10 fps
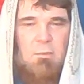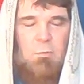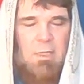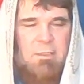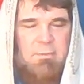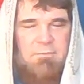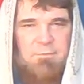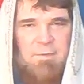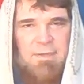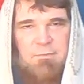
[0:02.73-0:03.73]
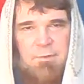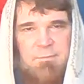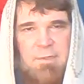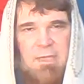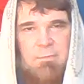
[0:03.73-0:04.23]
Welcome to Faith
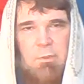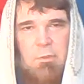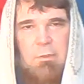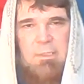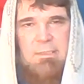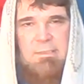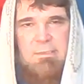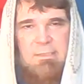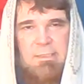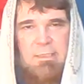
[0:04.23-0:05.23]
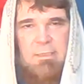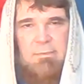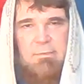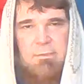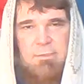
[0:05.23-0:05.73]
Revival Holiness
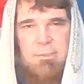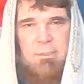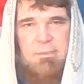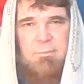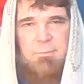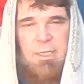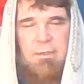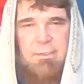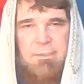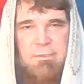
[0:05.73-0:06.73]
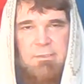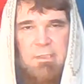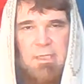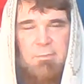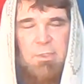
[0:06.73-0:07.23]
Synagogue Church and Parish.
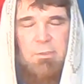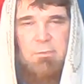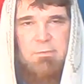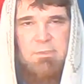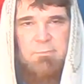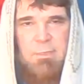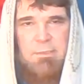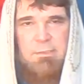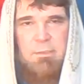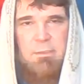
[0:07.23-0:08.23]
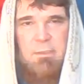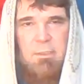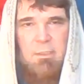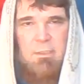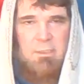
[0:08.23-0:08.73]
I'm your host, Minister
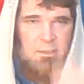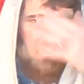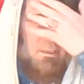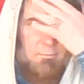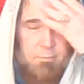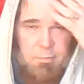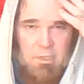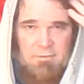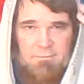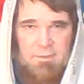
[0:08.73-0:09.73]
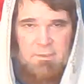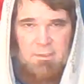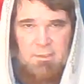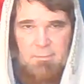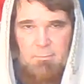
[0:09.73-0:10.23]
and Prophet
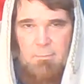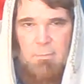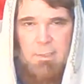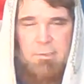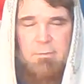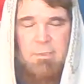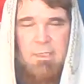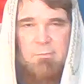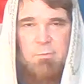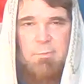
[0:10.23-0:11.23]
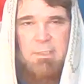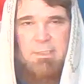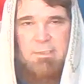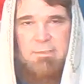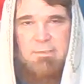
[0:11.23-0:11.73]
Michael Gabriel
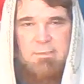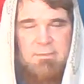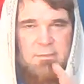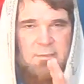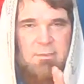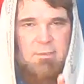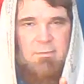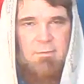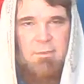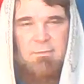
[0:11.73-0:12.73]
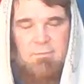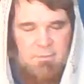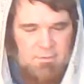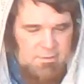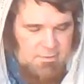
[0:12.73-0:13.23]
Mays,
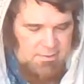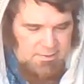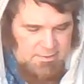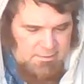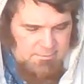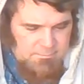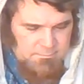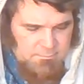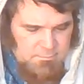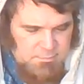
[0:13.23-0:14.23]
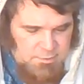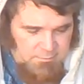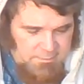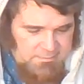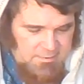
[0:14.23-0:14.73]
the um,
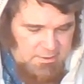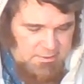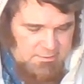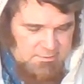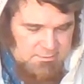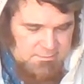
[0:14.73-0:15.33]
servant of God.